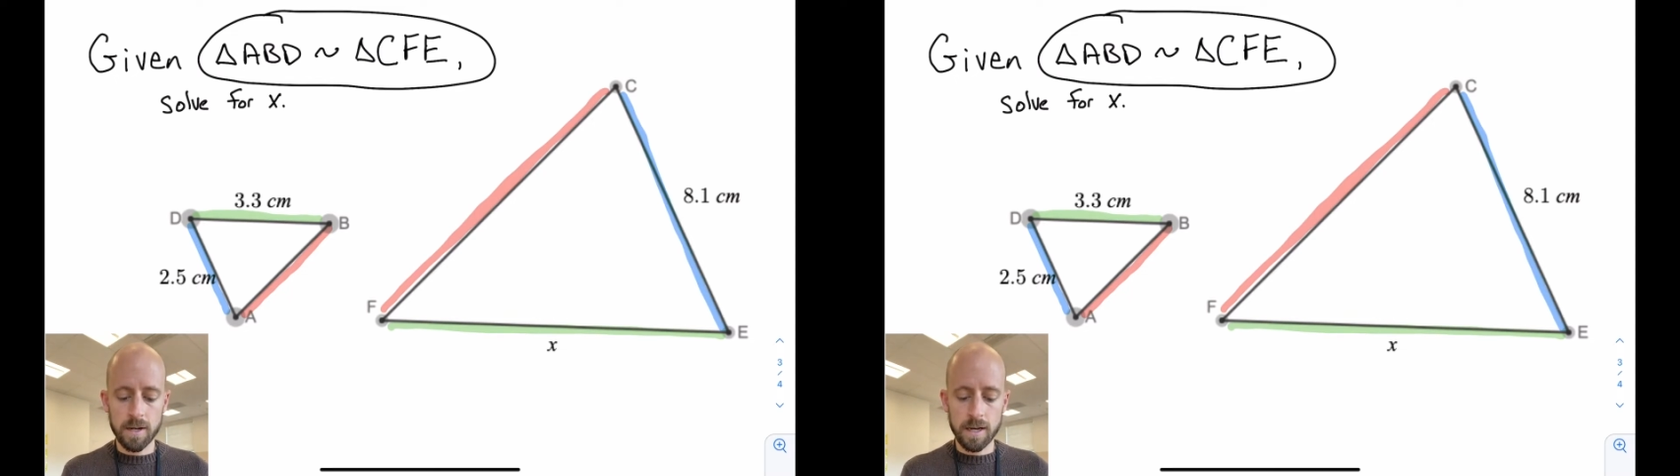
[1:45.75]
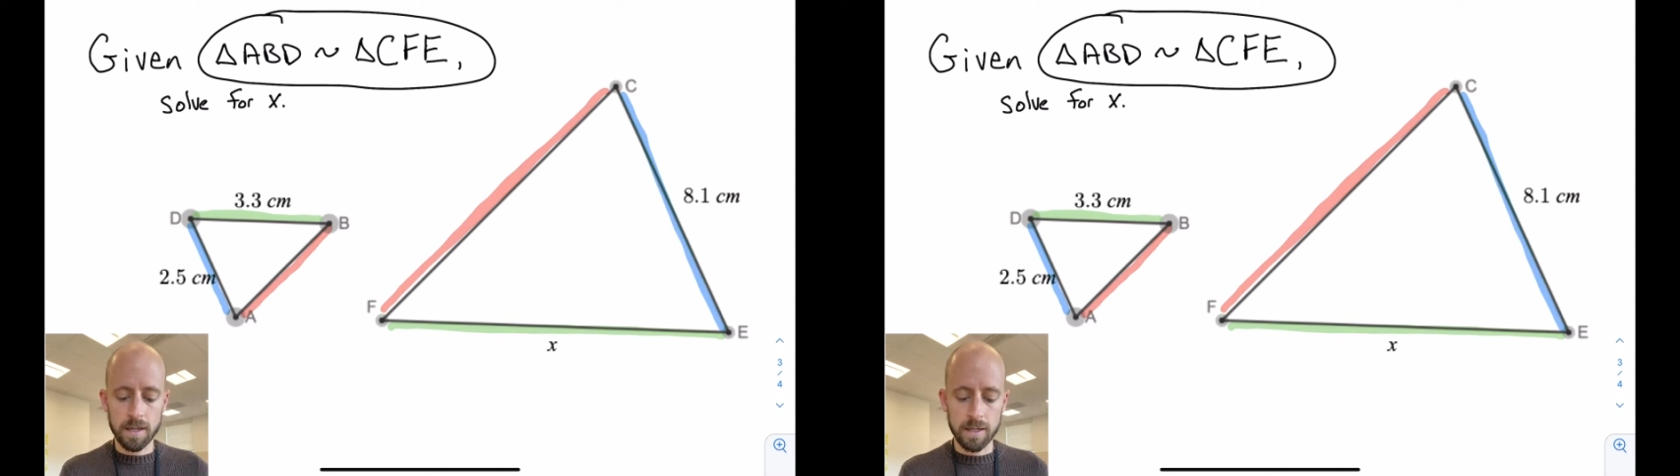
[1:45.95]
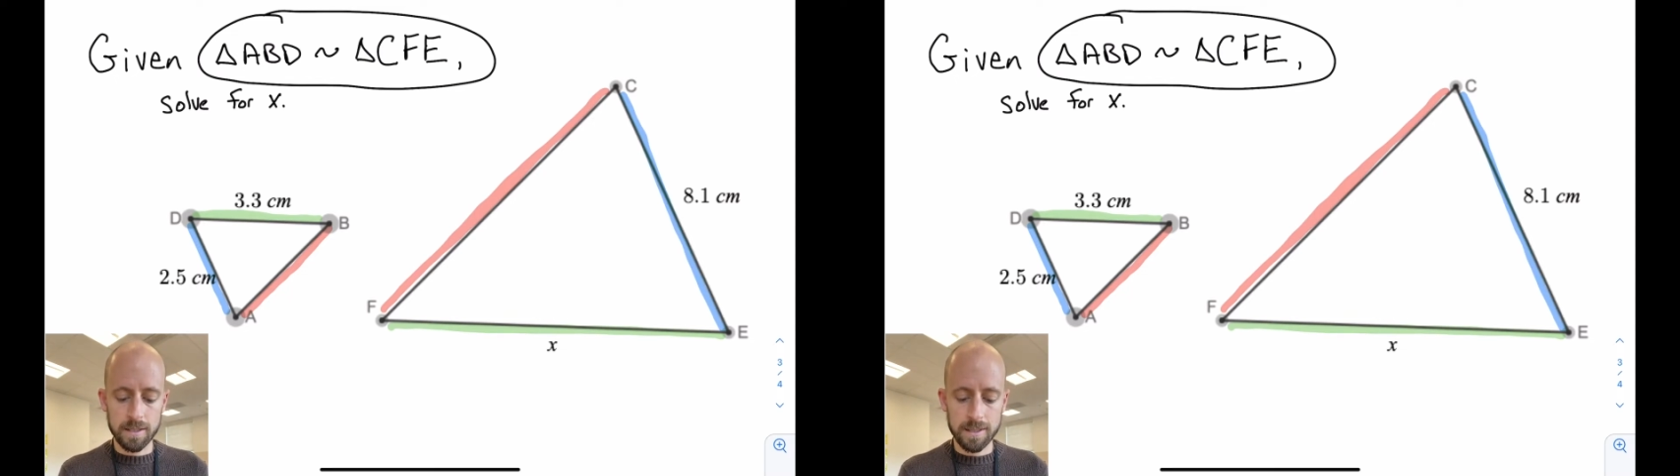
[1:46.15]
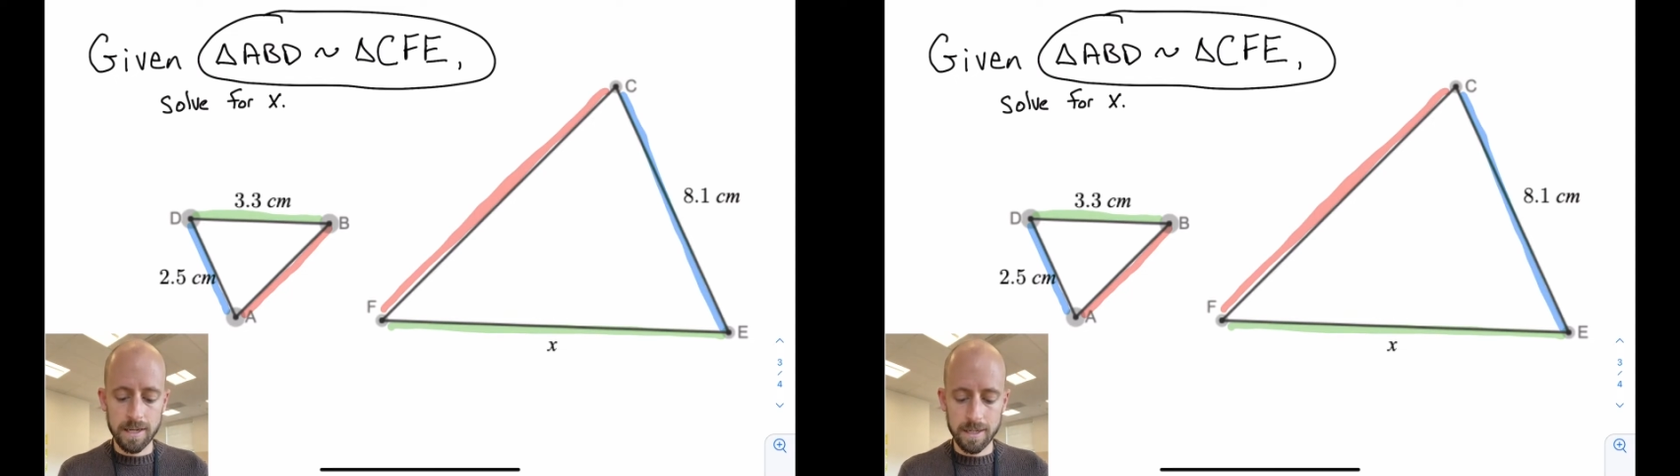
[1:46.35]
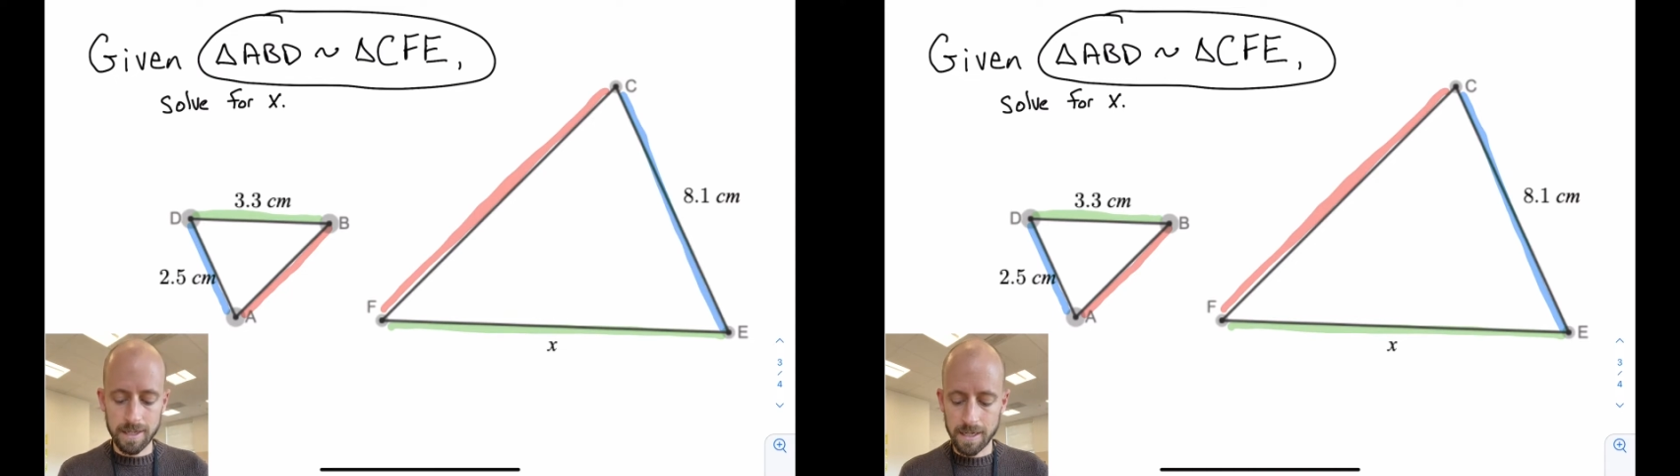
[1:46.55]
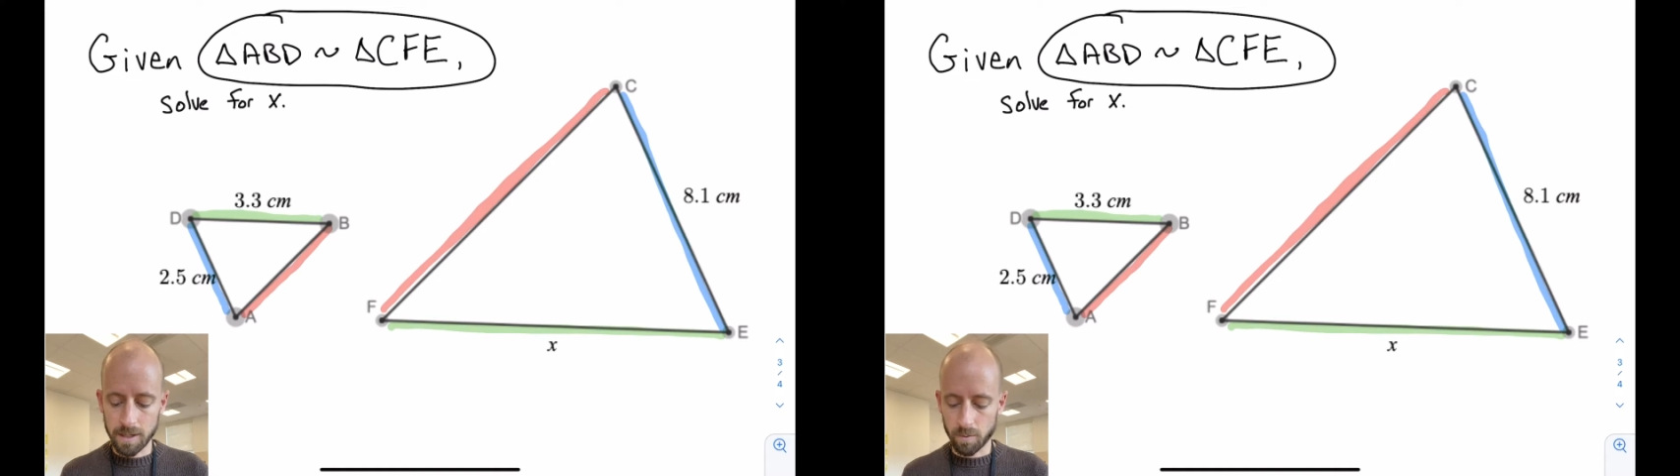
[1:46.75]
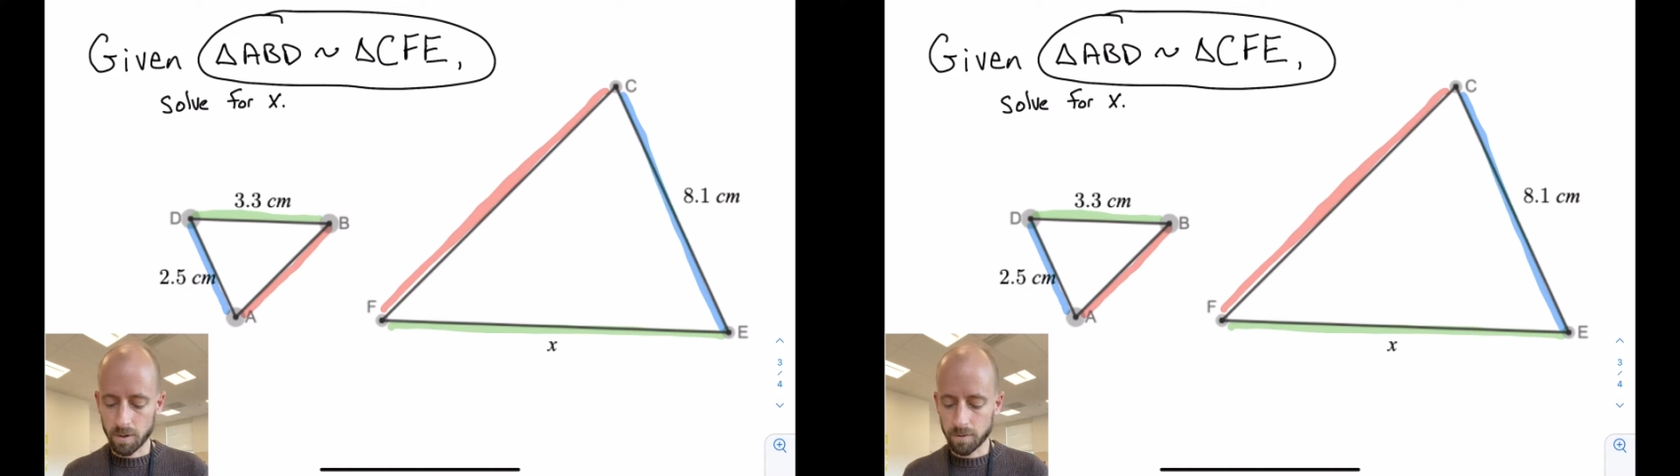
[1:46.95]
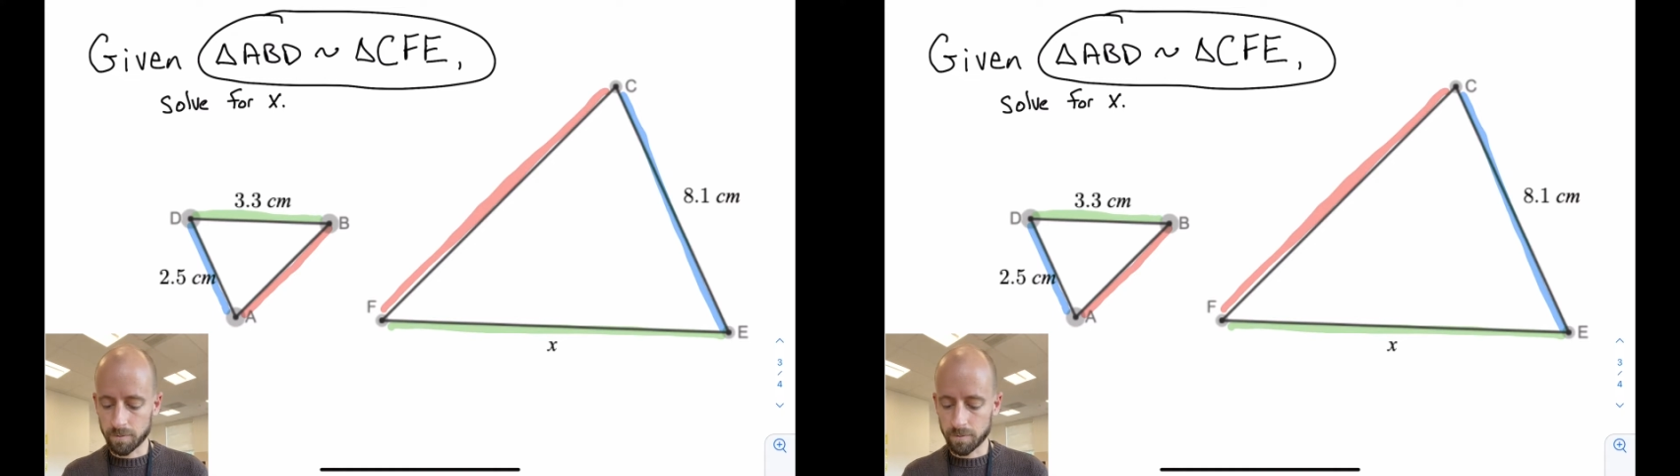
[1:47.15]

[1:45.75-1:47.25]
and C and E were the